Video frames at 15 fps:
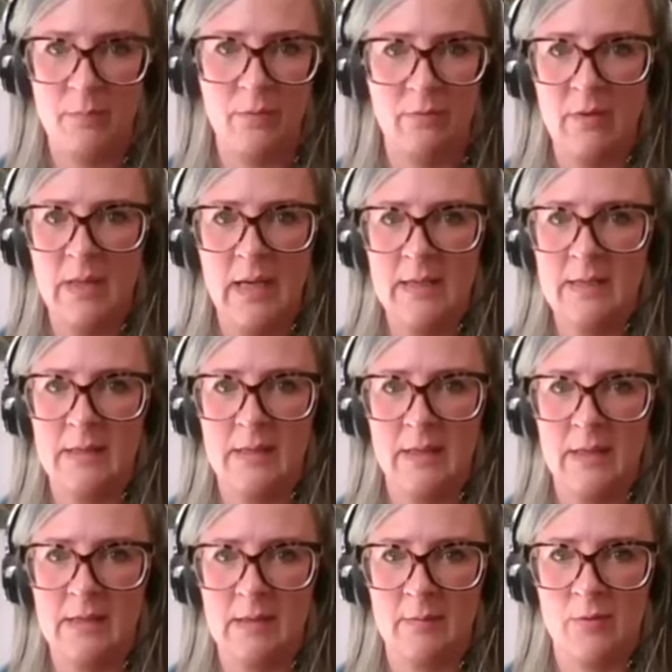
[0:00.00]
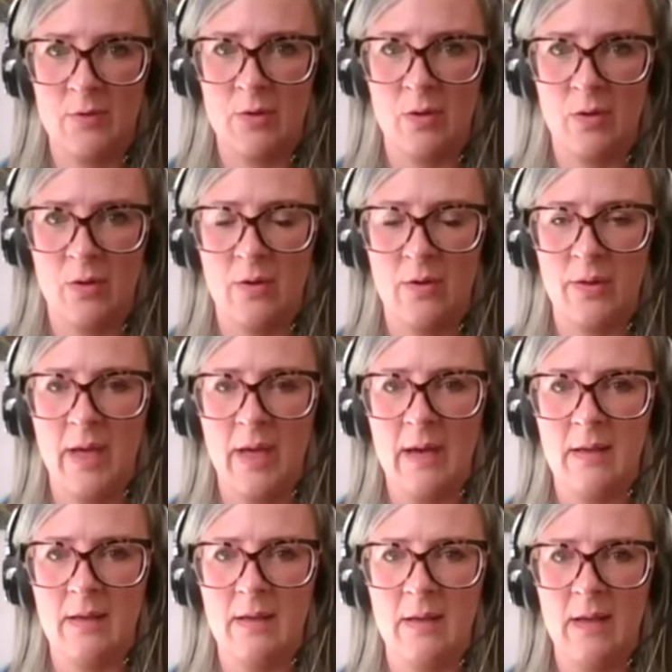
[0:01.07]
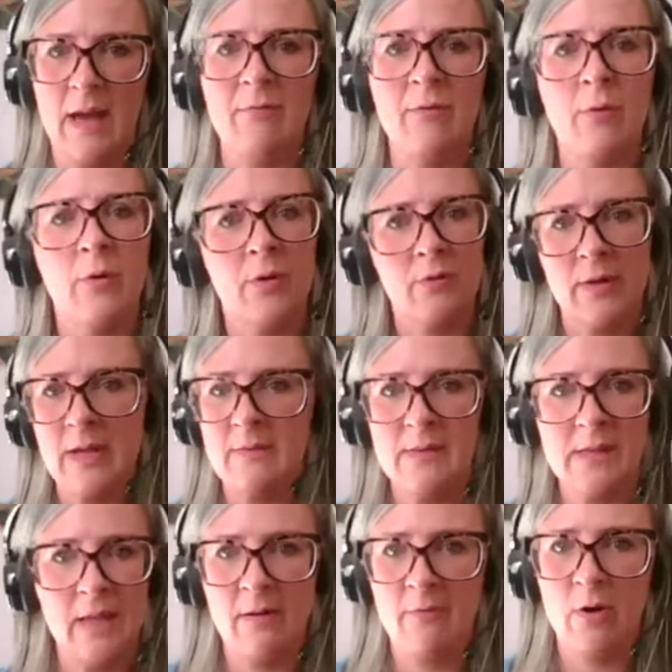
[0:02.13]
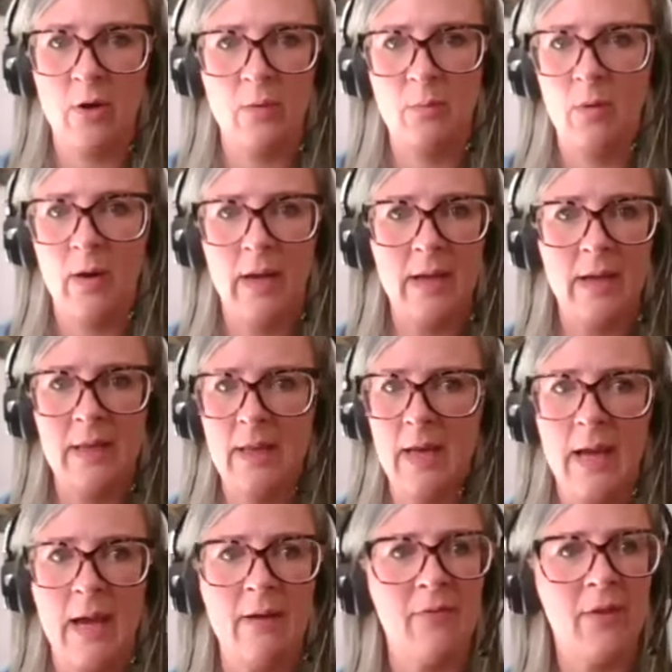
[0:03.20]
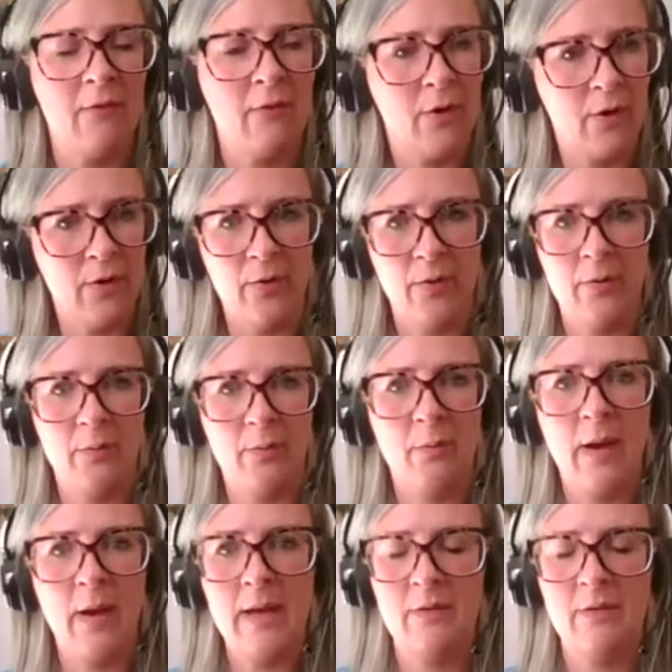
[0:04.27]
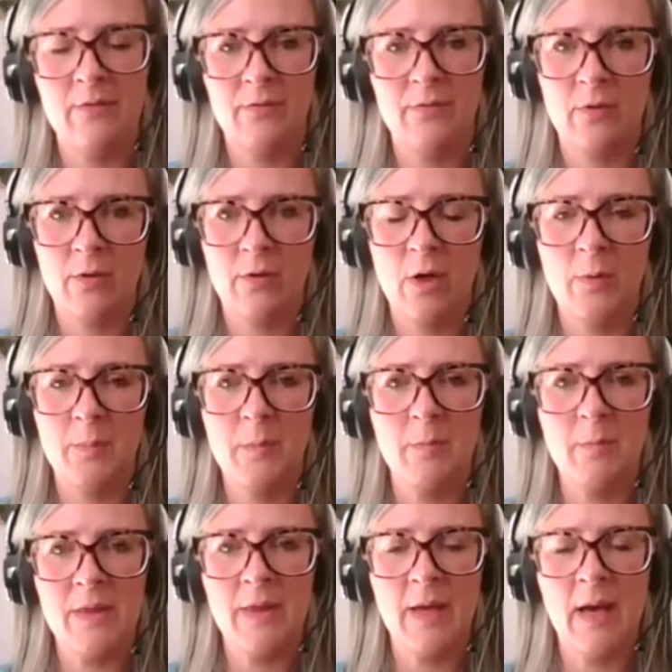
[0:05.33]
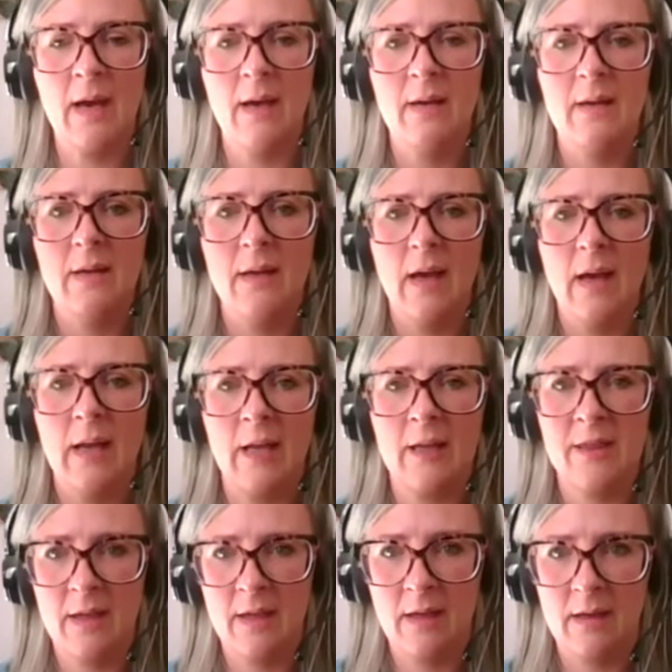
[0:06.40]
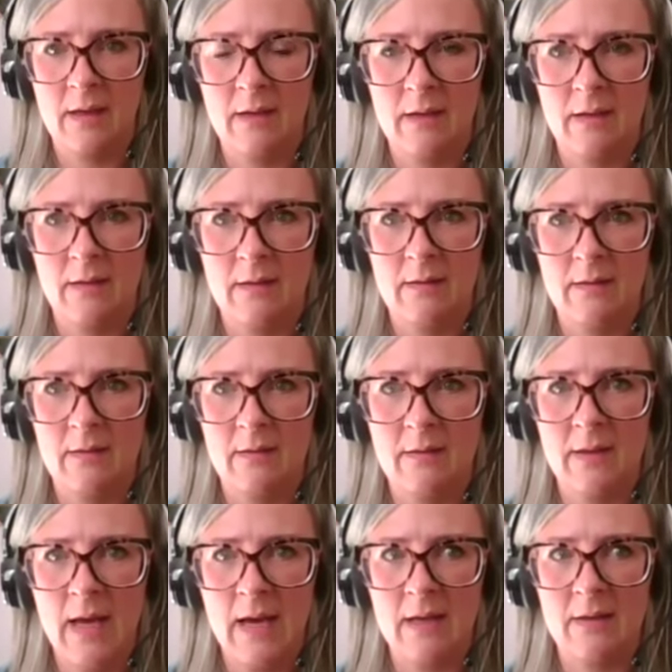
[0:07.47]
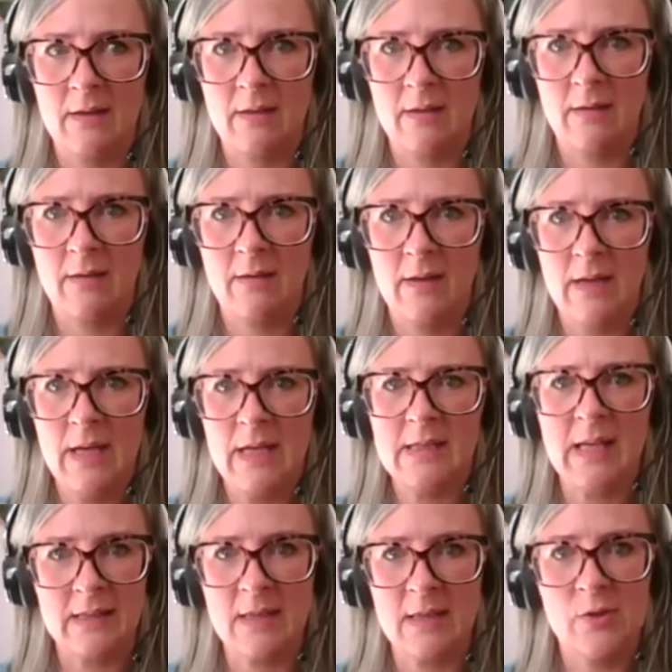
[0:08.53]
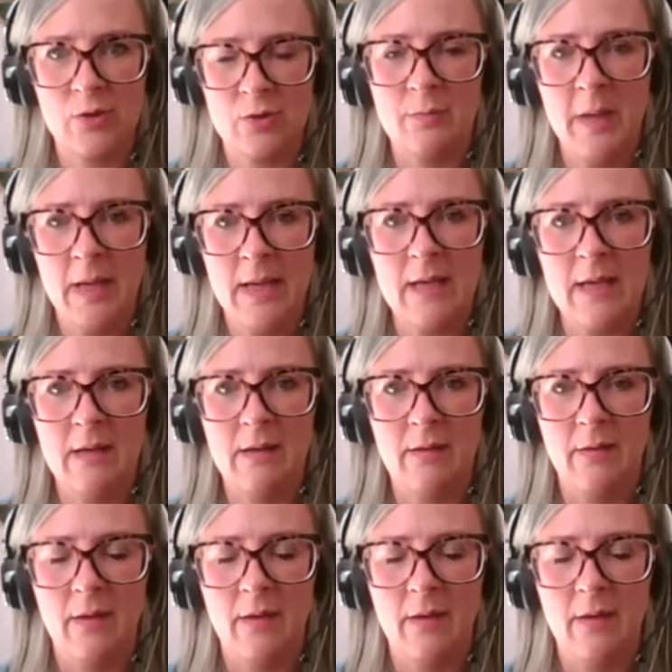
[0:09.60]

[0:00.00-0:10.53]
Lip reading: will relate to this, I'm sure, that everyone grieves in their own way and they have their own way of coping with that. And I think that is as it should be.